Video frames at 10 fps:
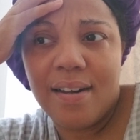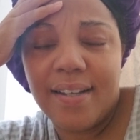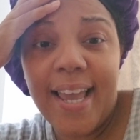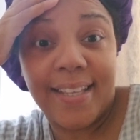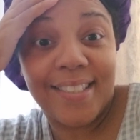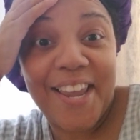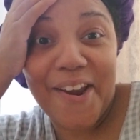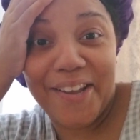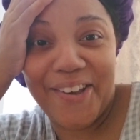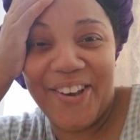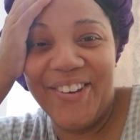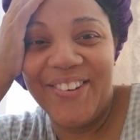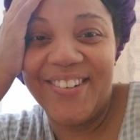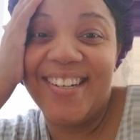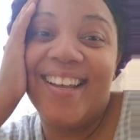Yes,
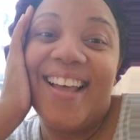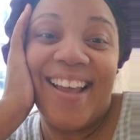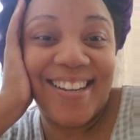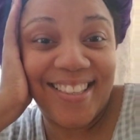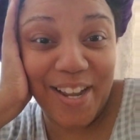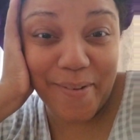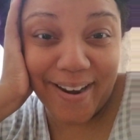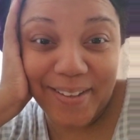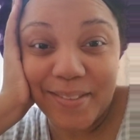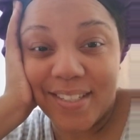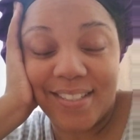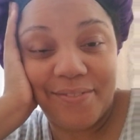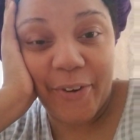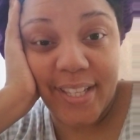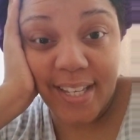Carriacou. I had to think about it
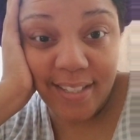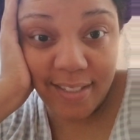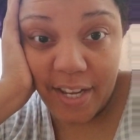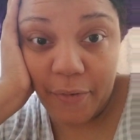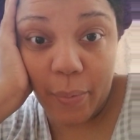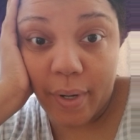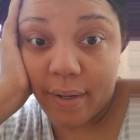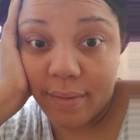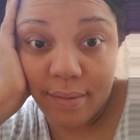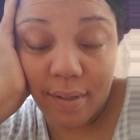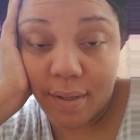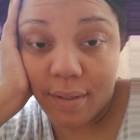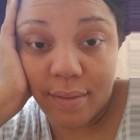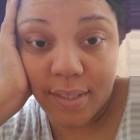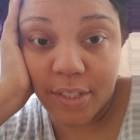because Freddie takes us everywhere. Oh,
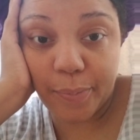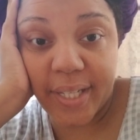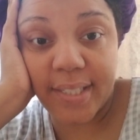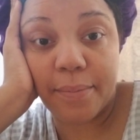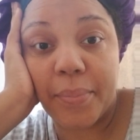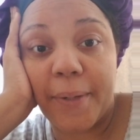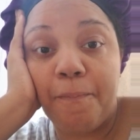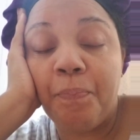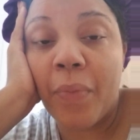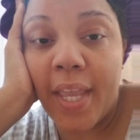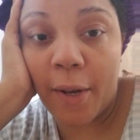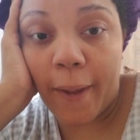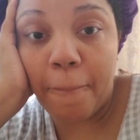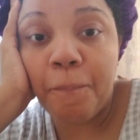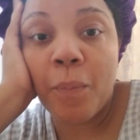such a blessing. But
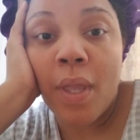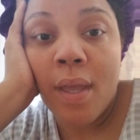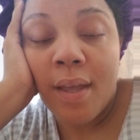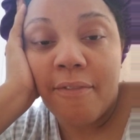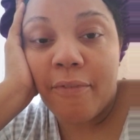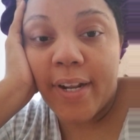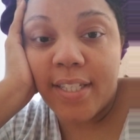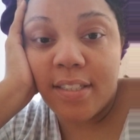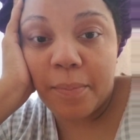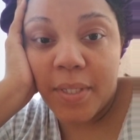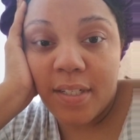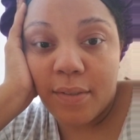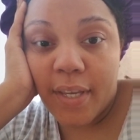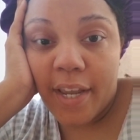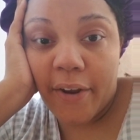anyway, Freddie took me
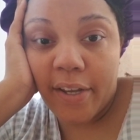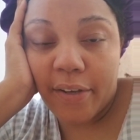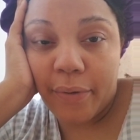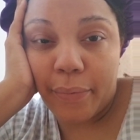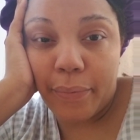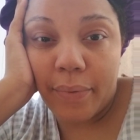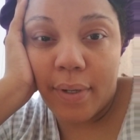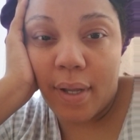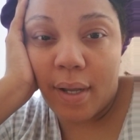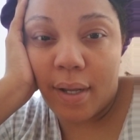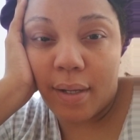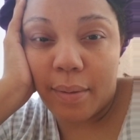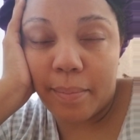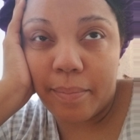to Carriacou. I